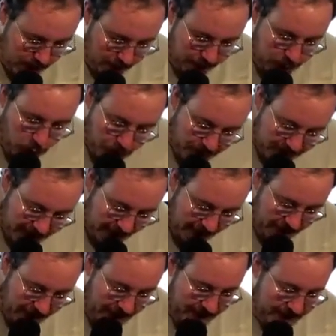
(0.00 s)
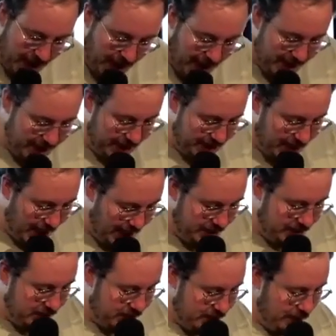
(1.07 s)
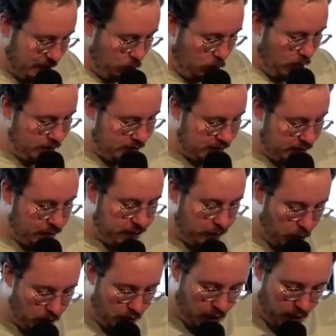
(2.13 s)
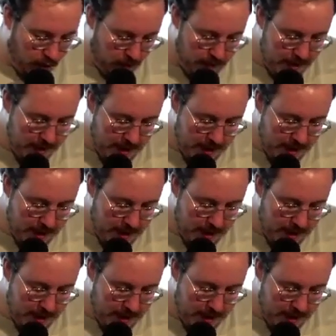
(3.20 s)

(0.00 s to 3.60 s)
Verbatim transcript: For the death he died, he died to sin once and for all,